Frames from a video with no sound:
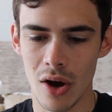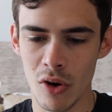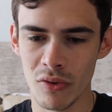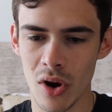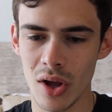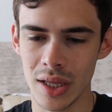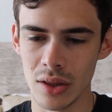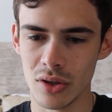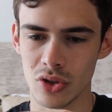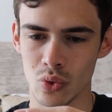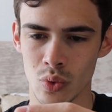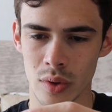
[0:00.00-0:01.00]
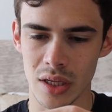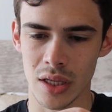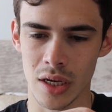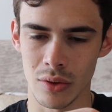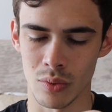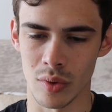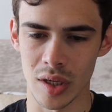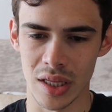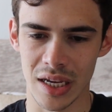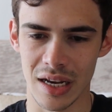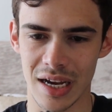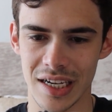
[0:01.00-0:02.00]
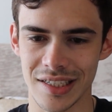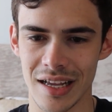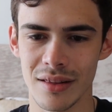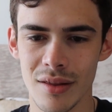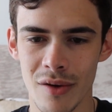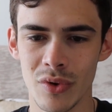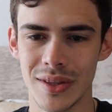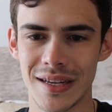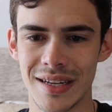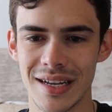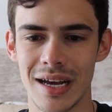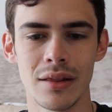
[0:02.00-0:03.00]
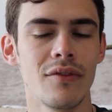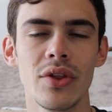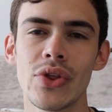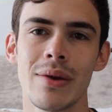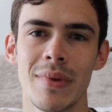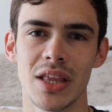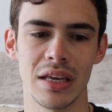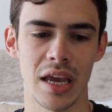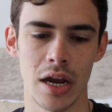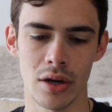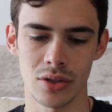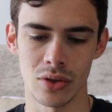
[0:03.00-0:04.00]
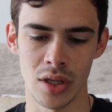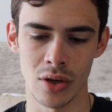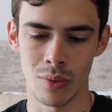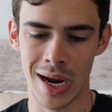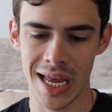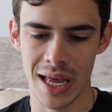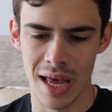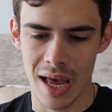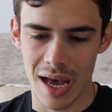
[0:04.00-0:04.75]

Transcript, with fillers: Overall, it looks really, really nice. I love what they did. I love that they made the character either way.